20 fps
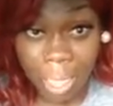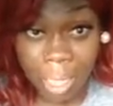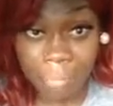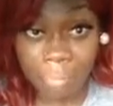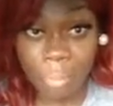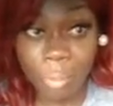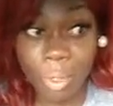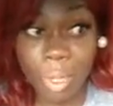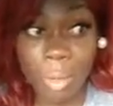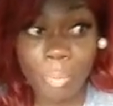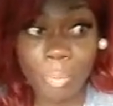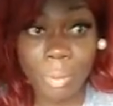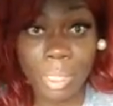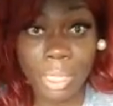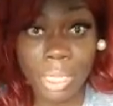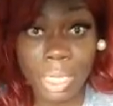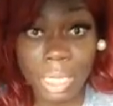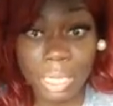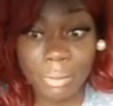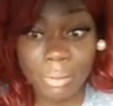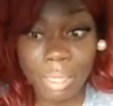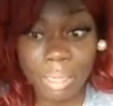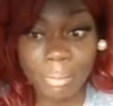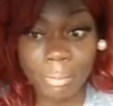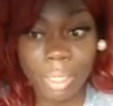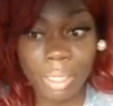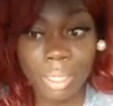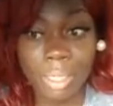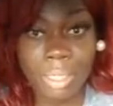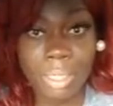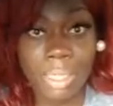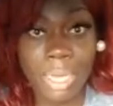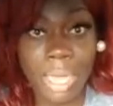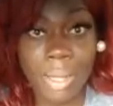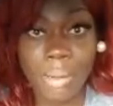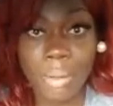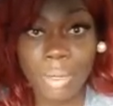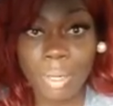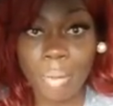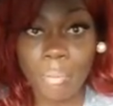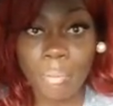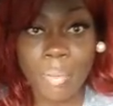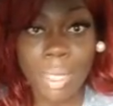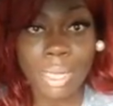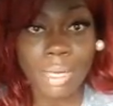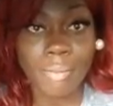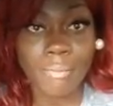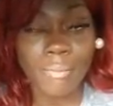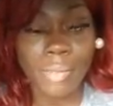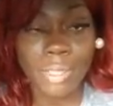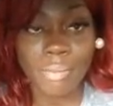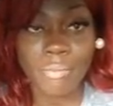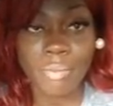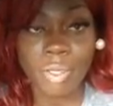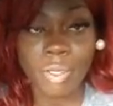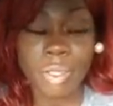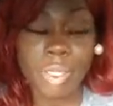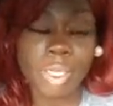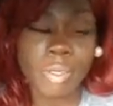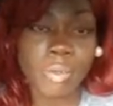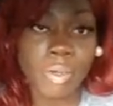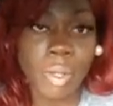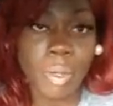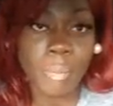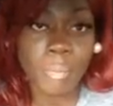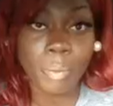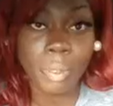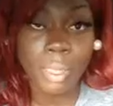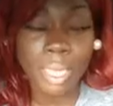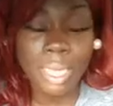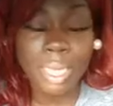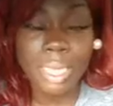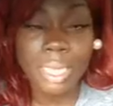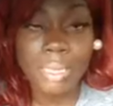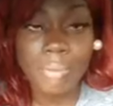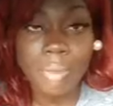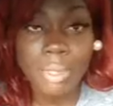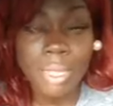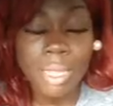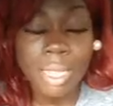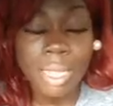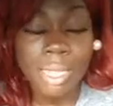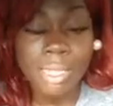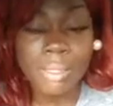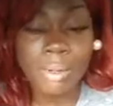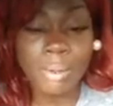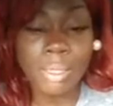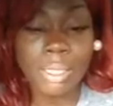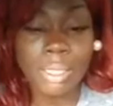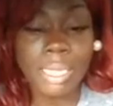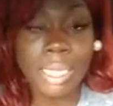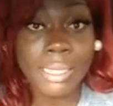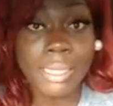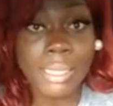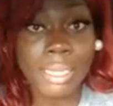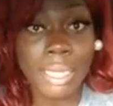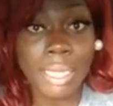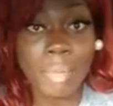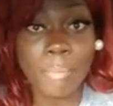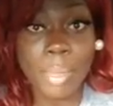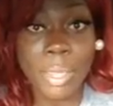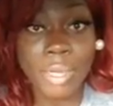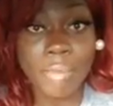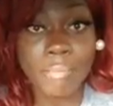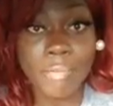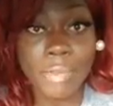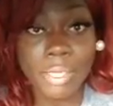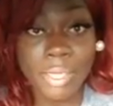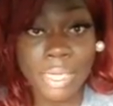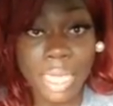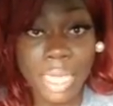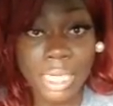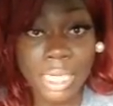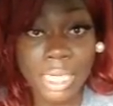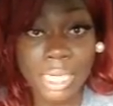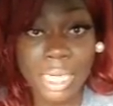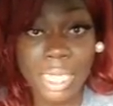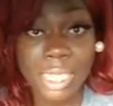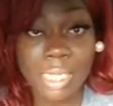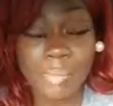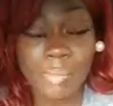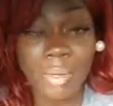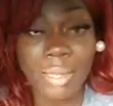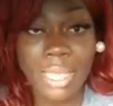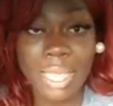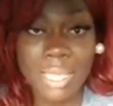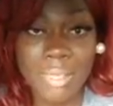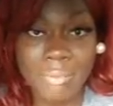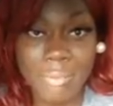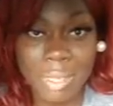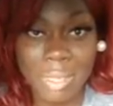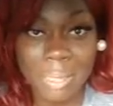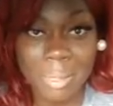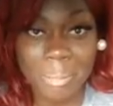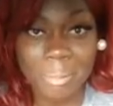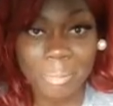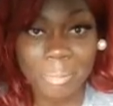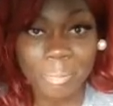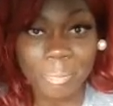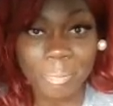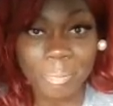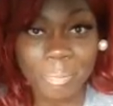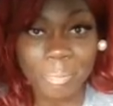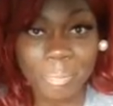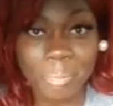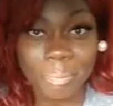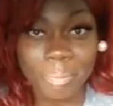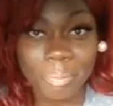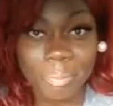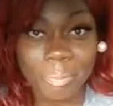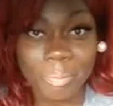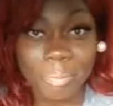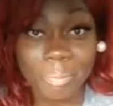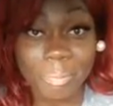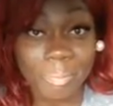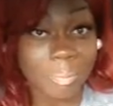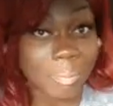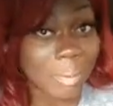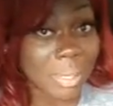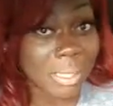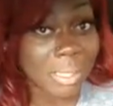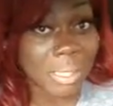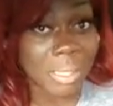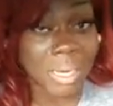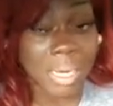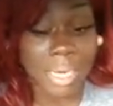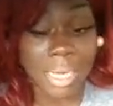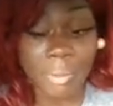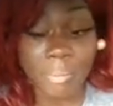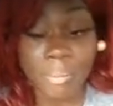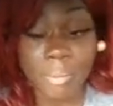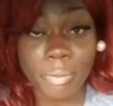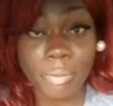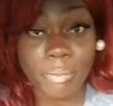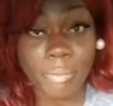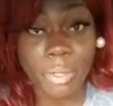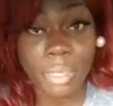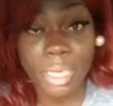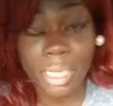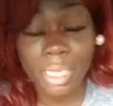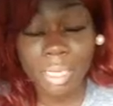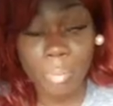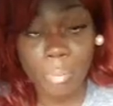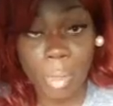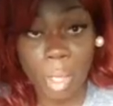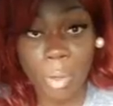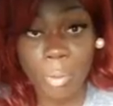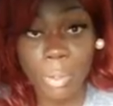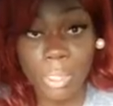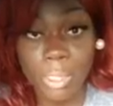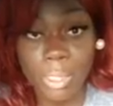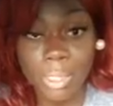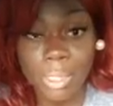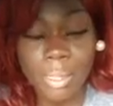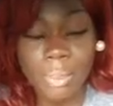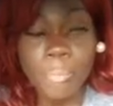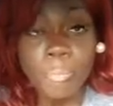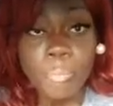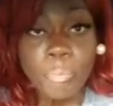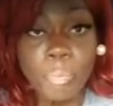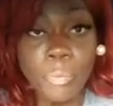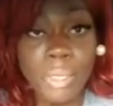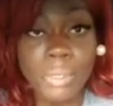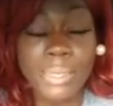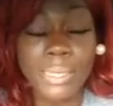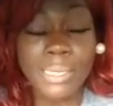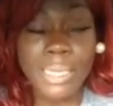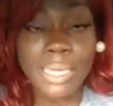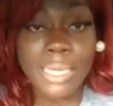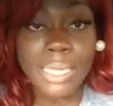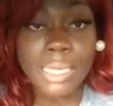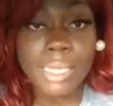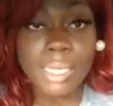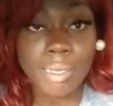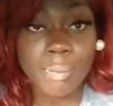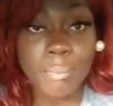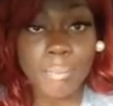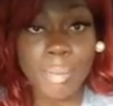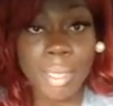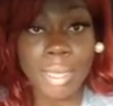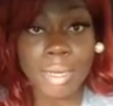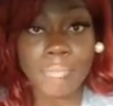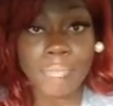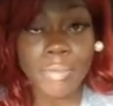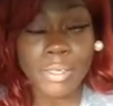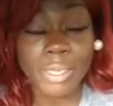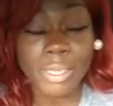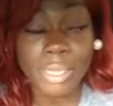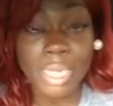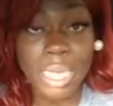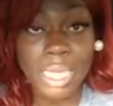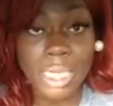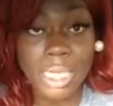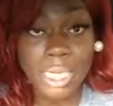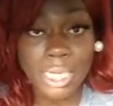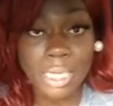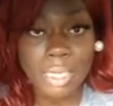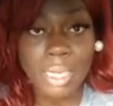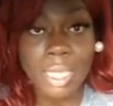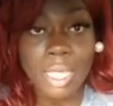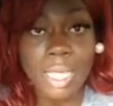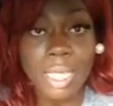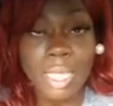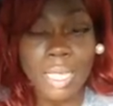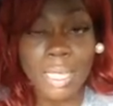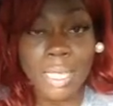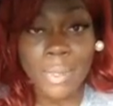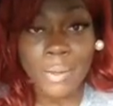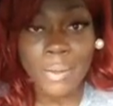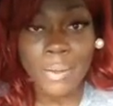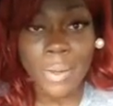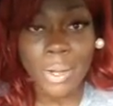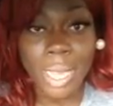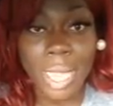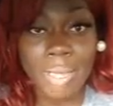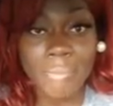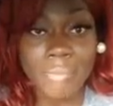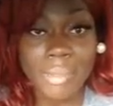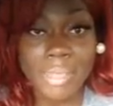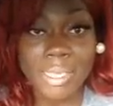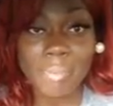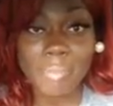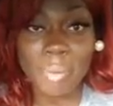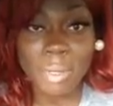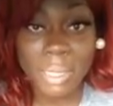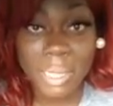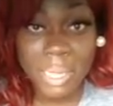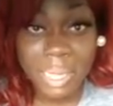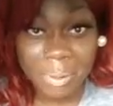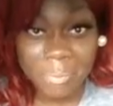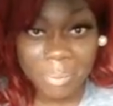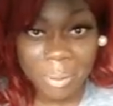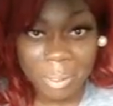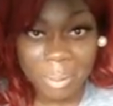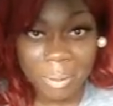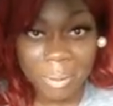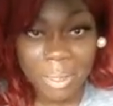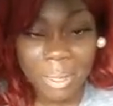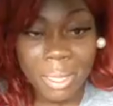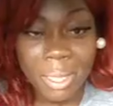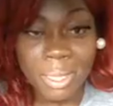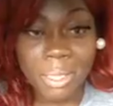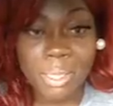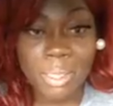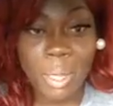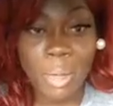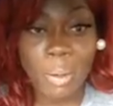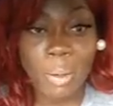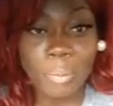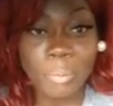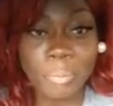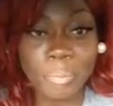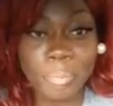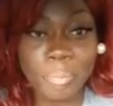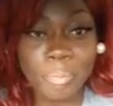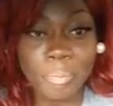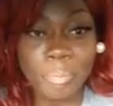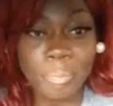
If you don't believe them, then it's not going to manifest for you because you don't believe. So the key to manifestation is believing. Now that was free. That's a bonus. The key to manifestation in your life is believing. So